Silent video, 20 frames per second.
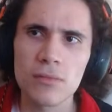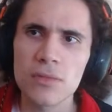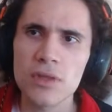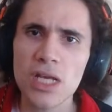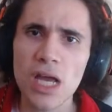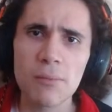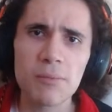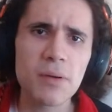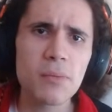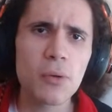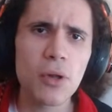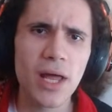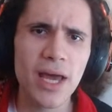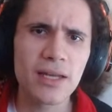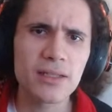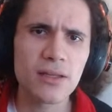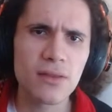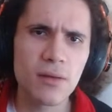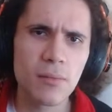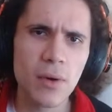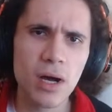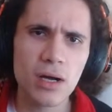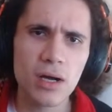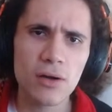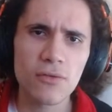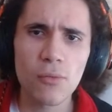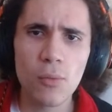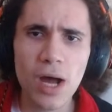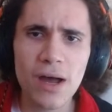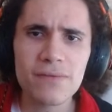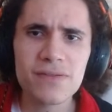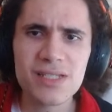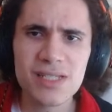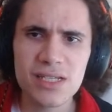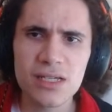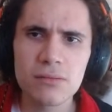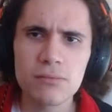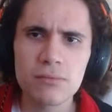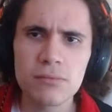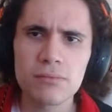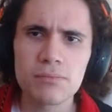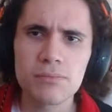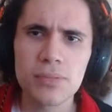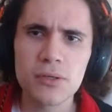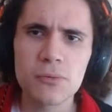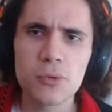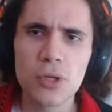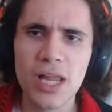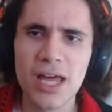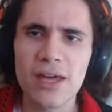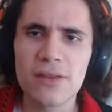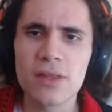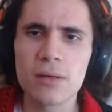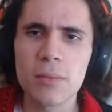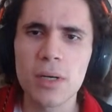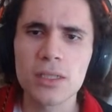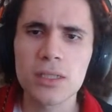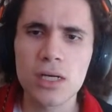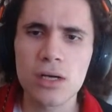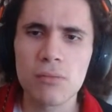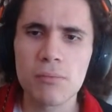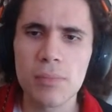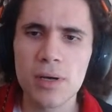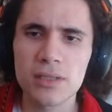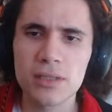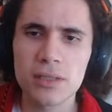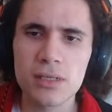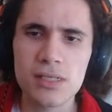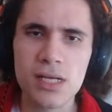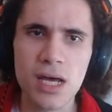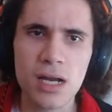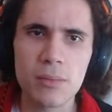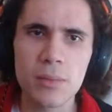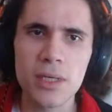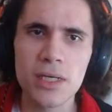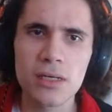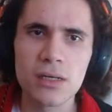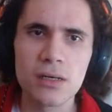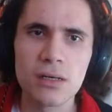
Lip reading: And people hated the manga. From what I've seen, people hate the manga compared to this anime.